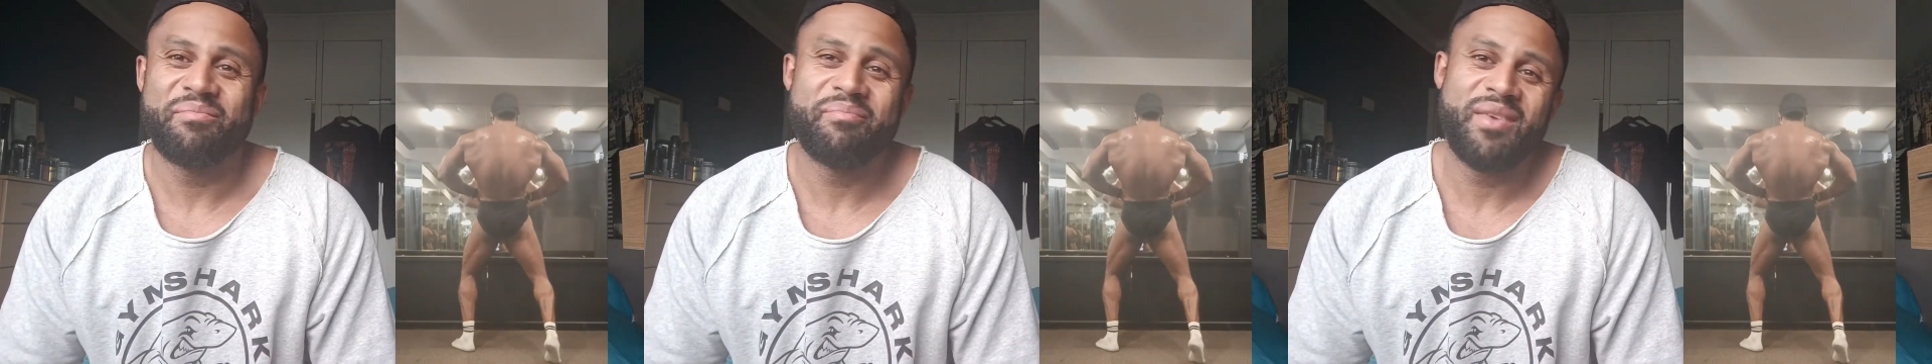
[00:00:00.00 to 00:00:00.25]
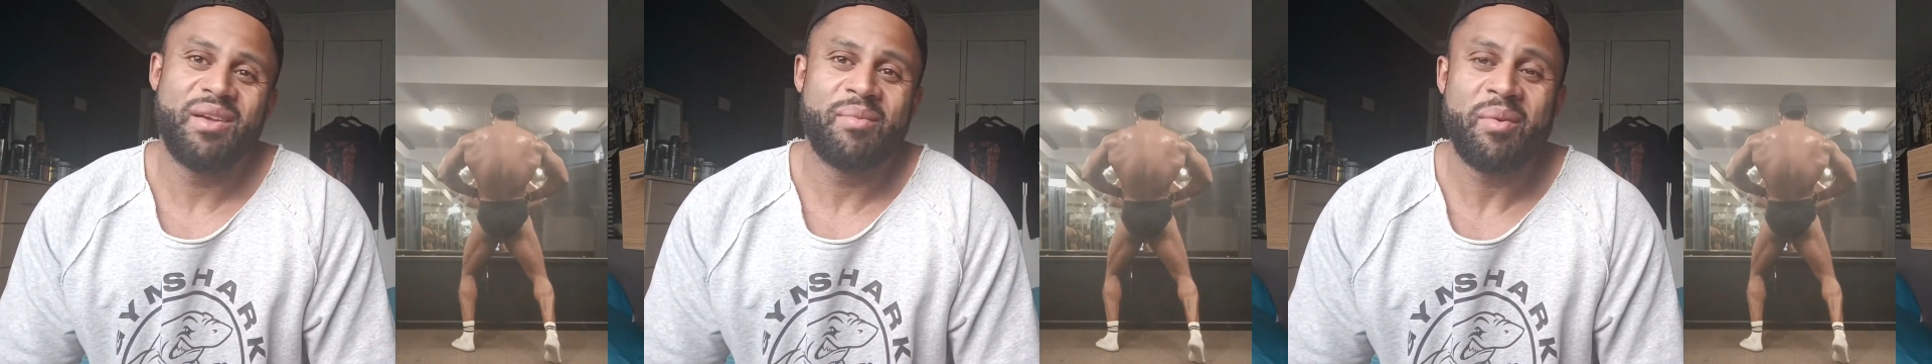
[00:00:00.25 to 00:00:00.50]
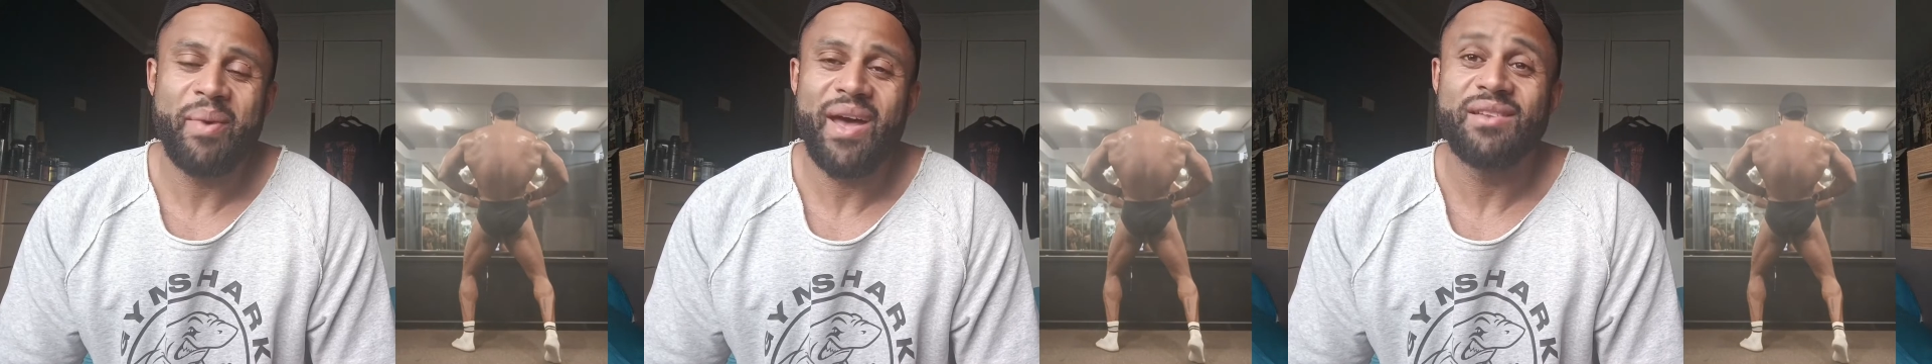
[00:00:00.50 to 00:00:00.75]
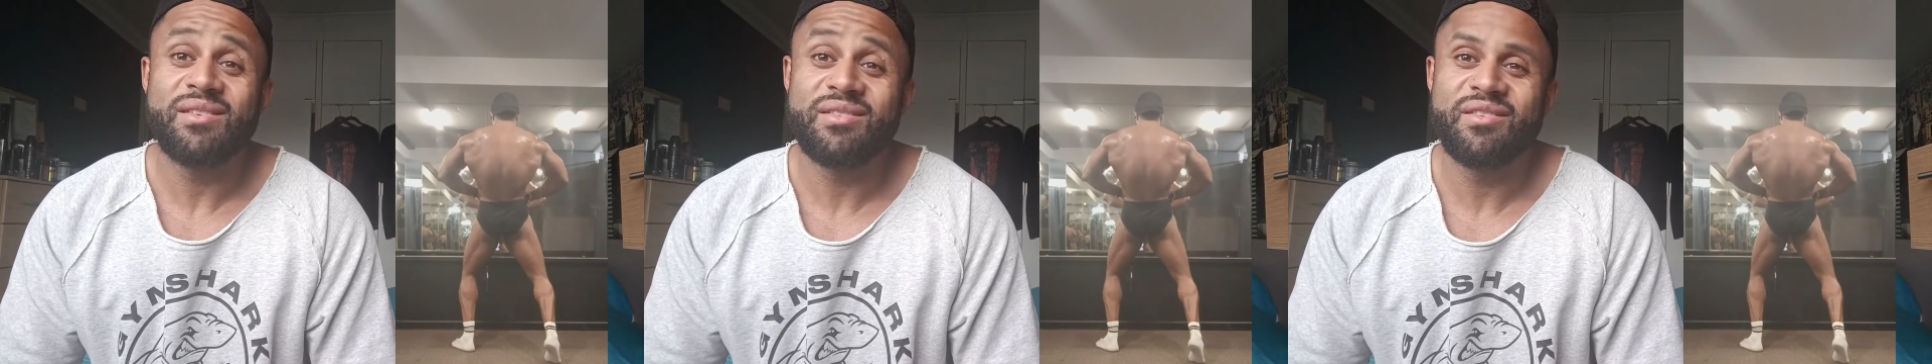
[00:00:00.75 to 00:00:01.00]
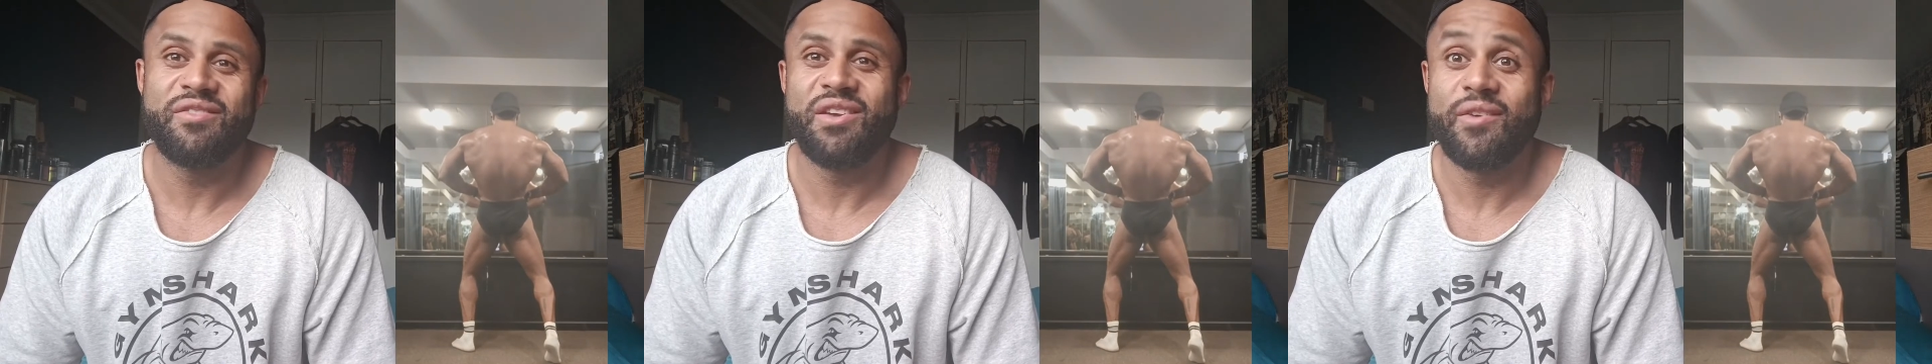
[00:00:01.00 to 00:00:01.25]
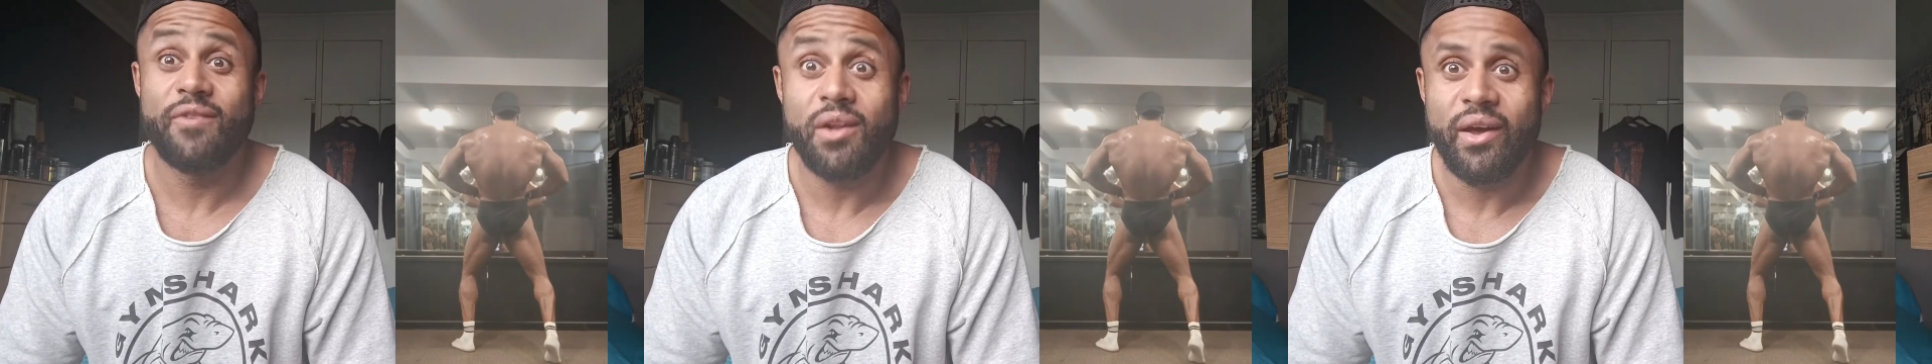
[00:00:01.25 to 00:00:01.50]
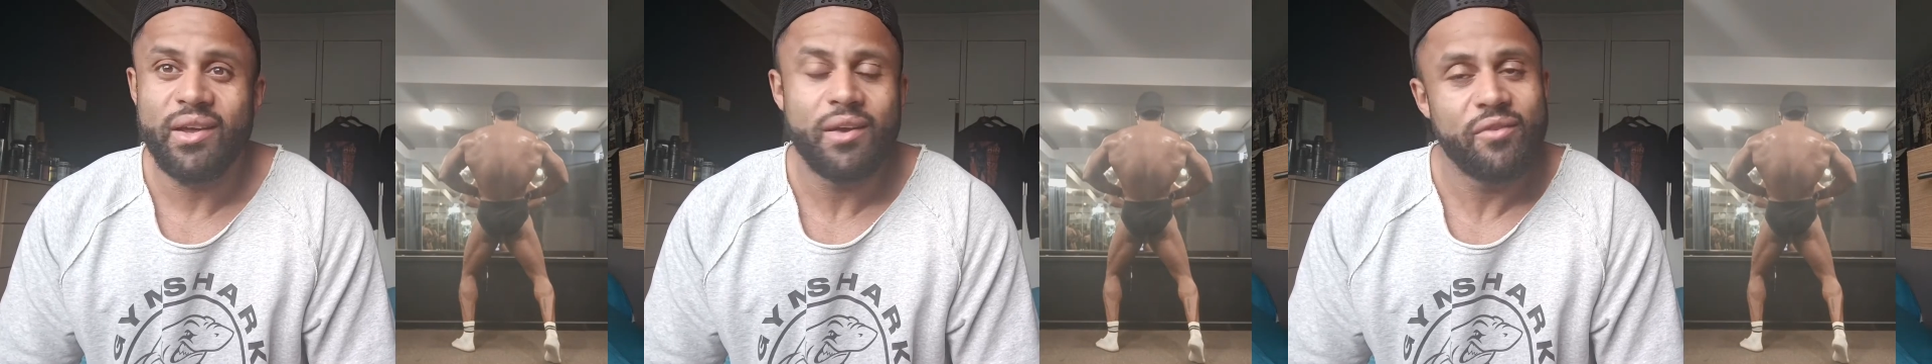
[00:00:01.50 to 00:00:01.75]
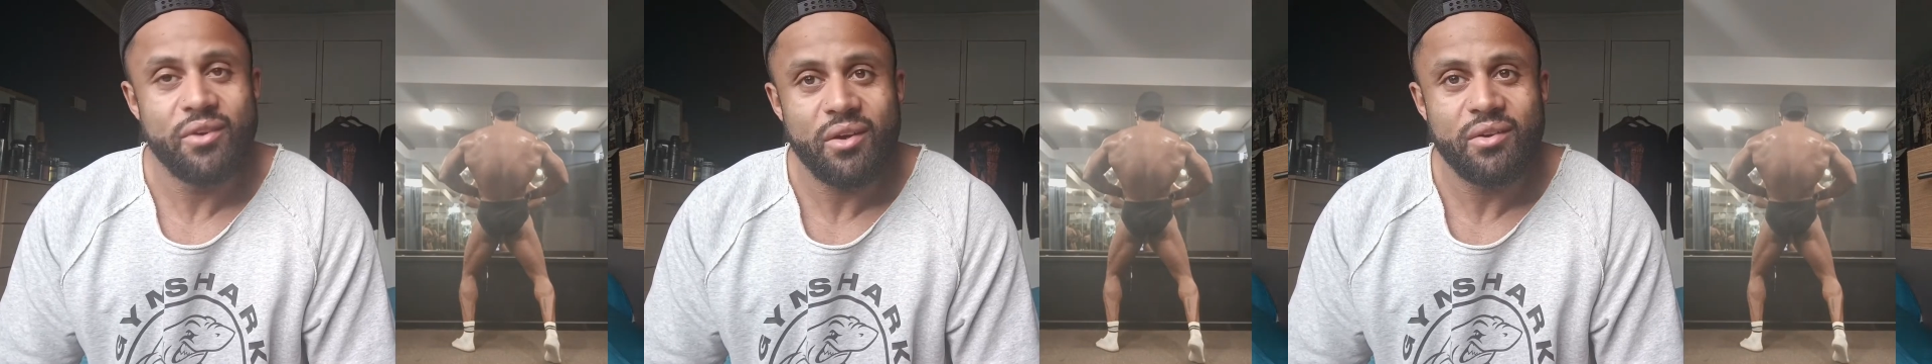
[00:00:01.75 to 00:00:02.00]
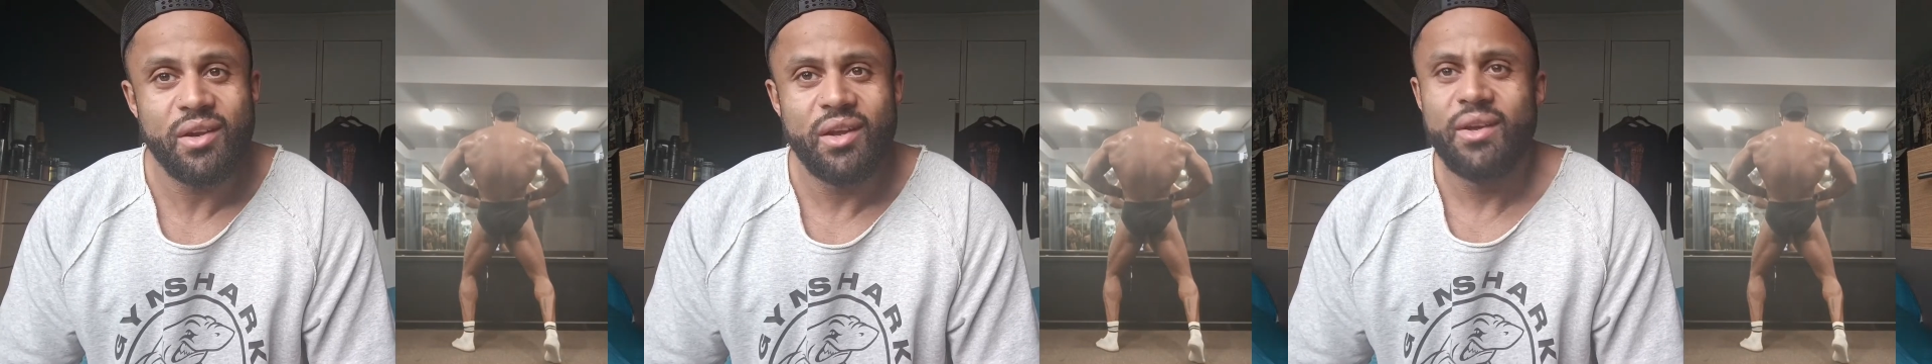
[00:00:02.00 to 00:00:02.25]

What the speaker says: Me and my pants, if you like it, if you don't.